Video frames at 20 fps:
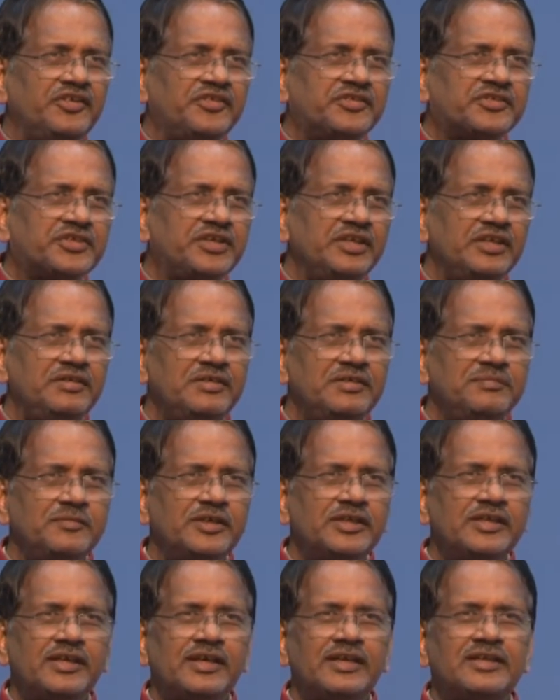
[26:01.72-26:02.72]
least 3
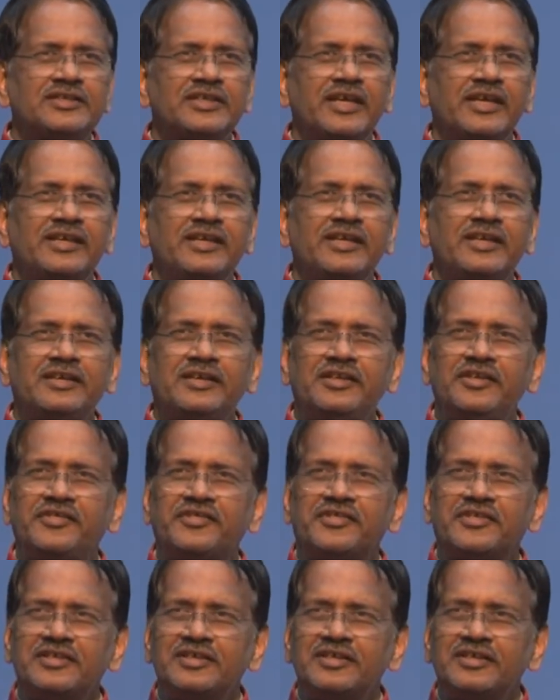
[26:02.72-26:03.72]
medical
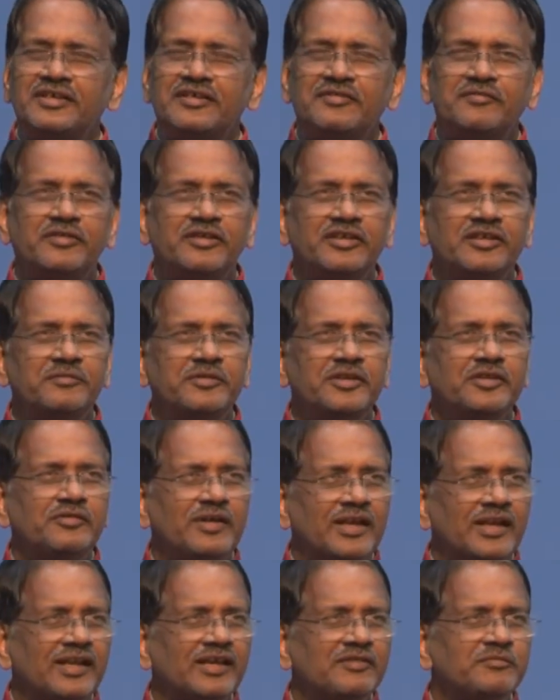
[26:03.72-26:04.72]
psychiatrists for every
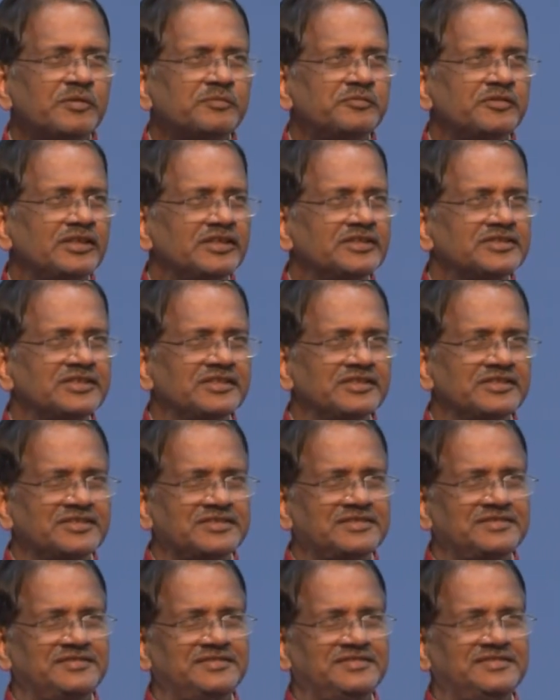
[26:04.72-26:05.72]
1 lakh
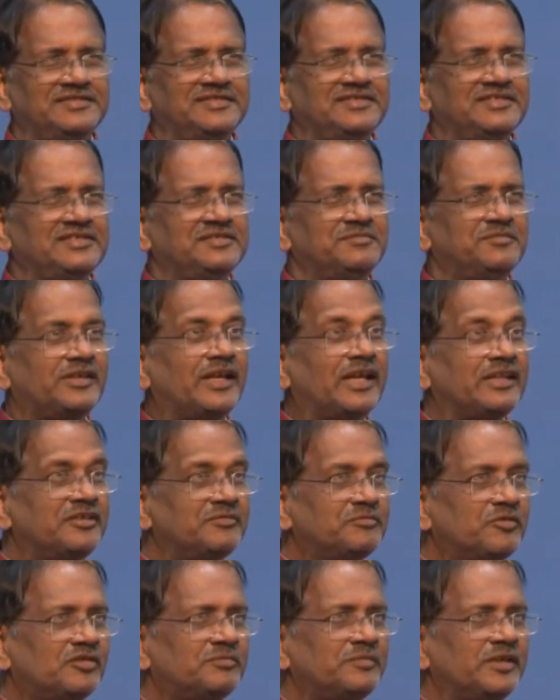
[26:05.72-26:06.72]
populations. But at the
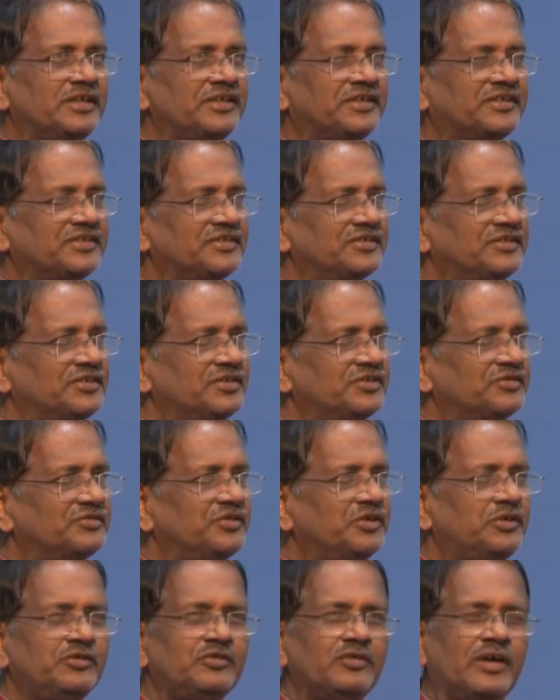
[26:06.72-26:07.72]
moment,
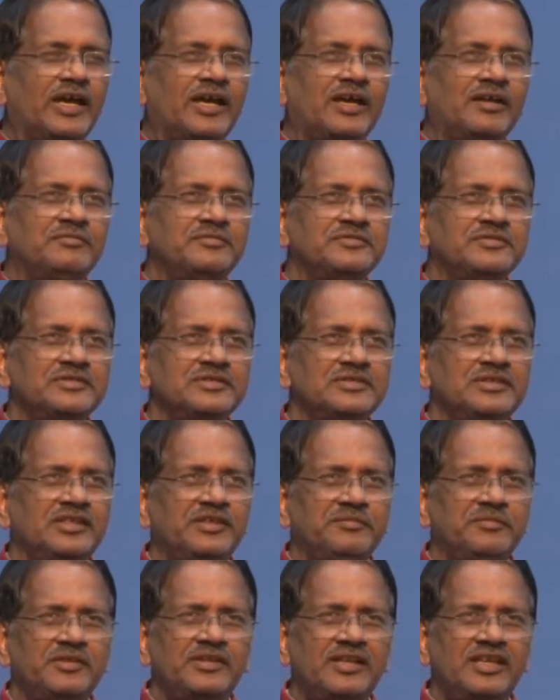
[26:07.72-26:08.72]
we do have
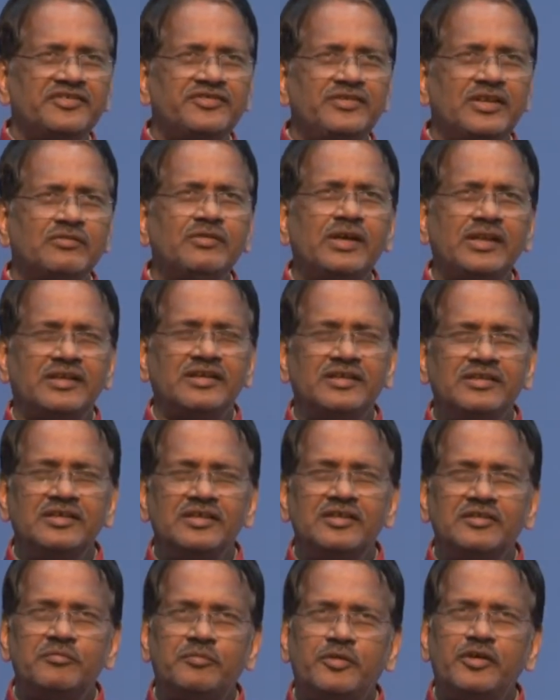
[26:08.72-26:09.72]
even less than
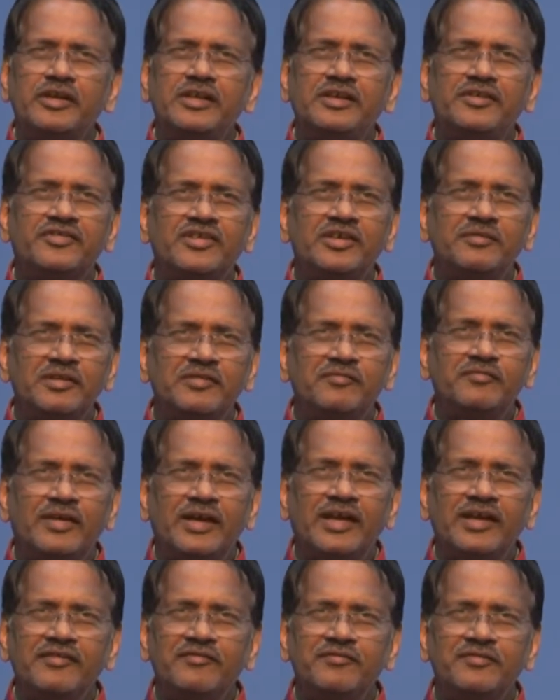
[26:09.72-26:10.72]

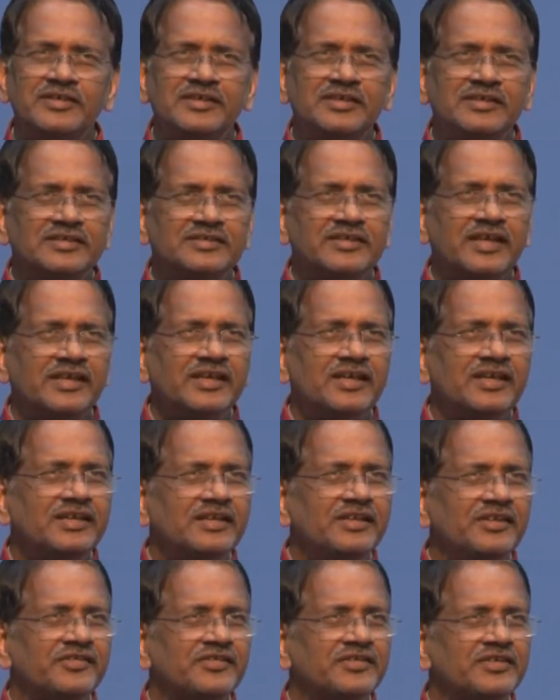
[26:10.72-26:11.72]
1.75
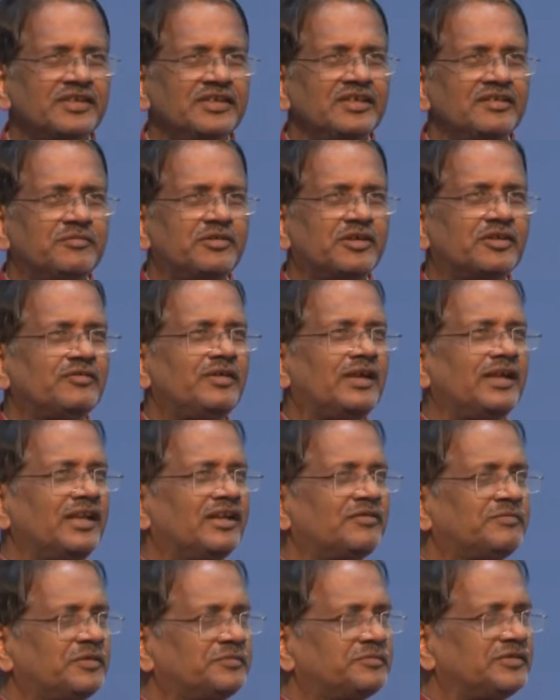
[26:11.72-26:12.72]
psychiatrists for 1
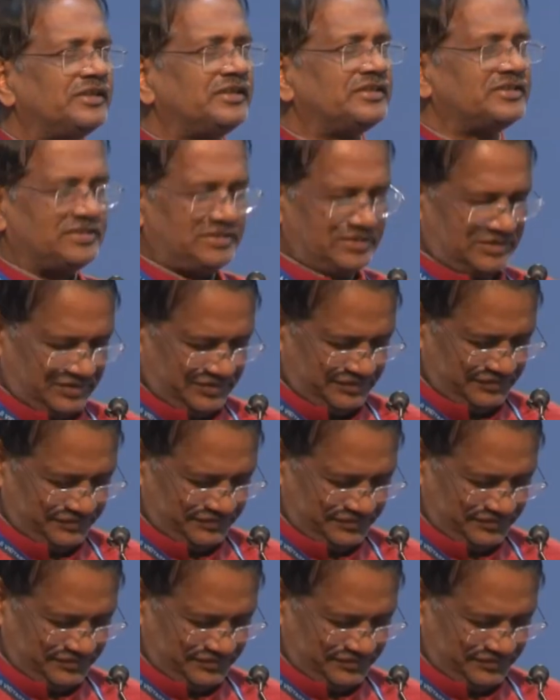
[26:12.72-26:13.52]
lakh populations.